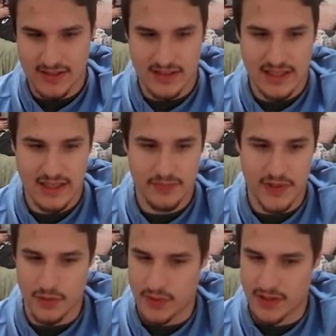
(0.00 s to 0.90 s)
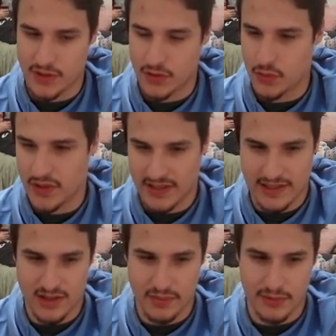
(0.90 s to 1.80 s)
game and you want to do 1
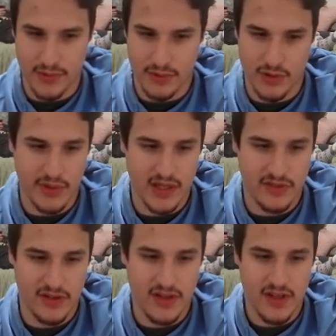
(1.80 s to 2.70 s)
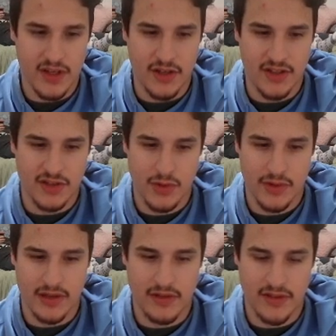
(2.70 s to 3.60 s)
encounter per route or whatever, you can just run
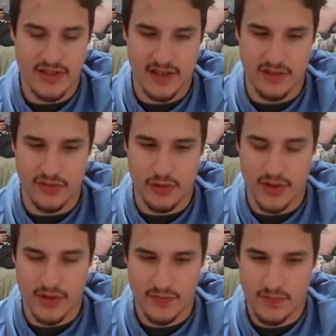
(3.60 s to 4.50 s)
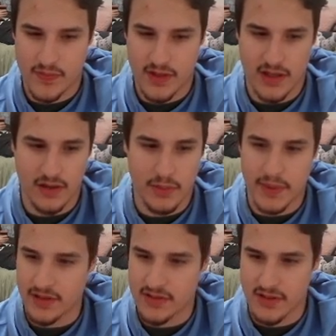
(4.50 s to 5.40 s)
around in the 2nd floor.
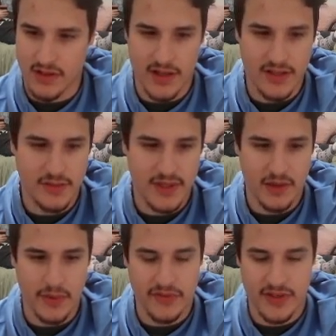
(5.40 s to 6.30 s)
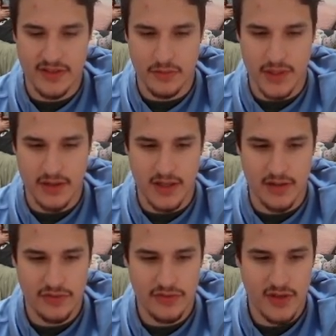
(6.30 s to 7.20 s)
Repel's still on, so you gotta wait for it to wear
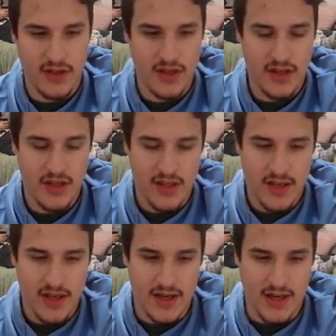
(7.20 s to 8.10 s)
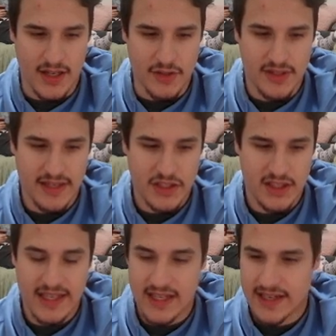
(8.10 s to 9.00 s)
off. You can
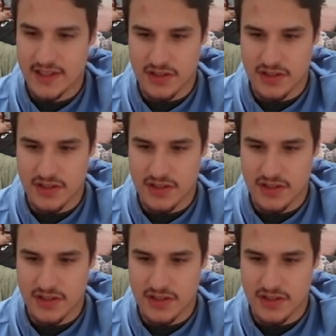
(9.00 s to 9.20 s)
actually get extra